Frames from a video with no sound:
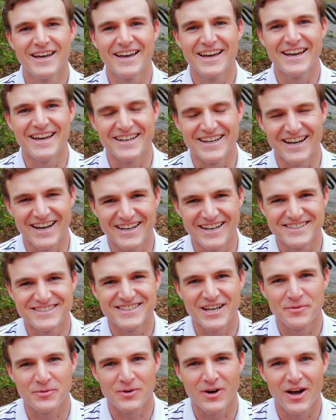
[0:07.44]
Hey guys,
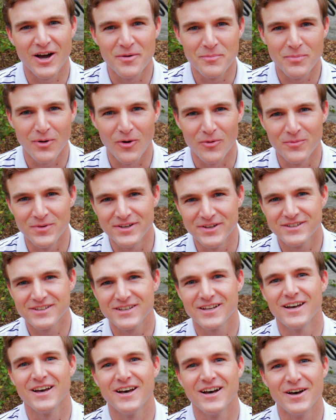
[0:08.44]
I'm Ryan Pullman.
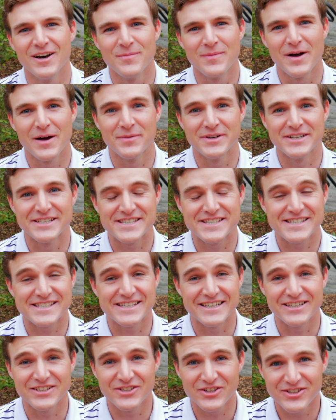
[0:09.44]
I'm a
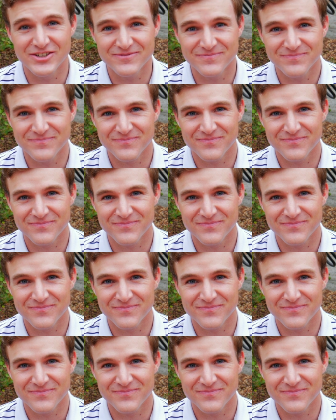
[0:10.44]
senior.